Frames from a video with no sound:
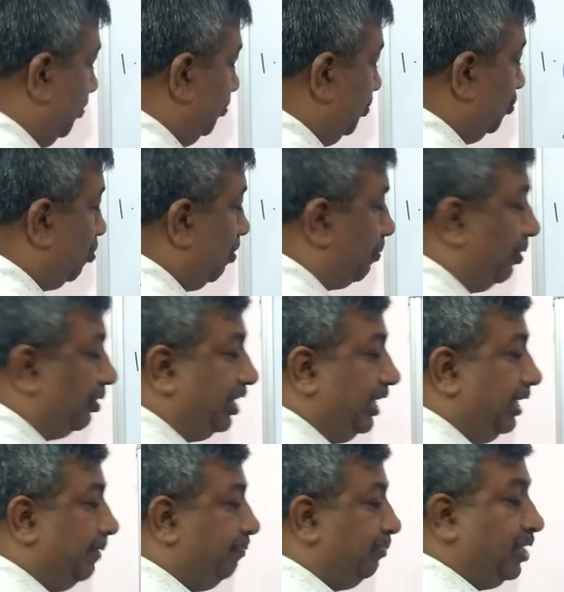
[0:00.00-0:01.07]

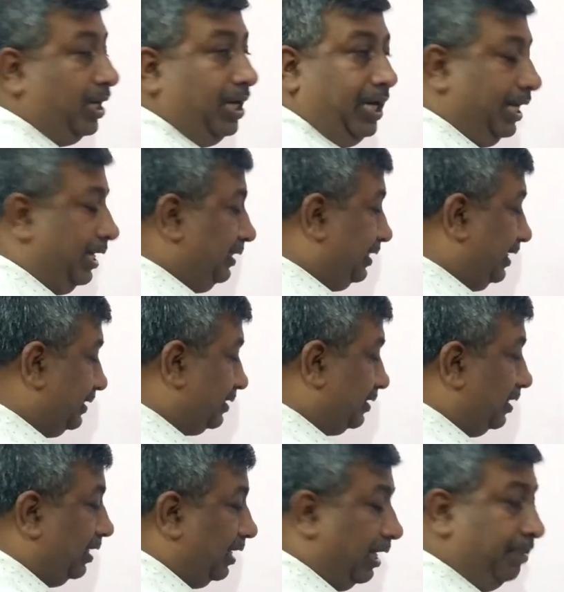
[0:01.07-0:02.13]
mucoprotein, and
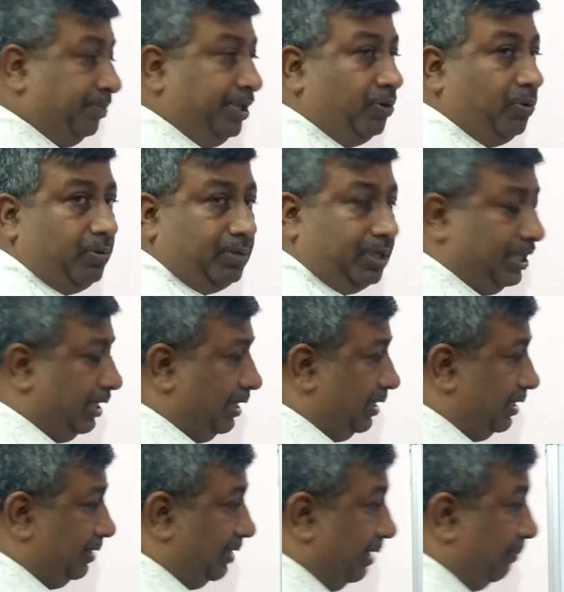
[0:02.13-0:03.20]
this amino
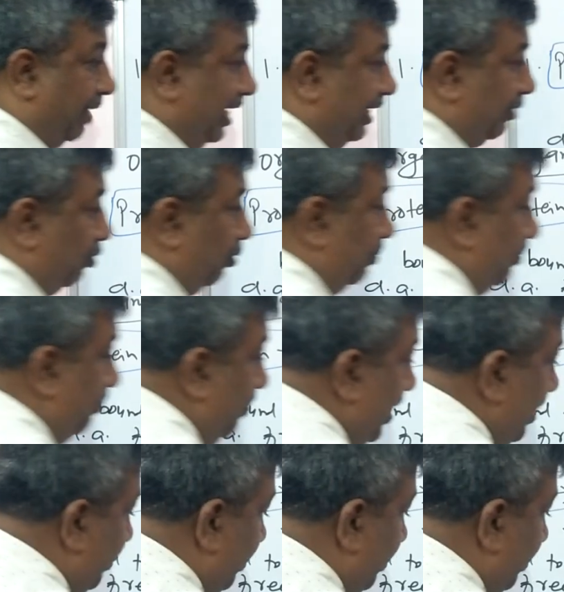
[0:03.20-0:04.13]
amide group may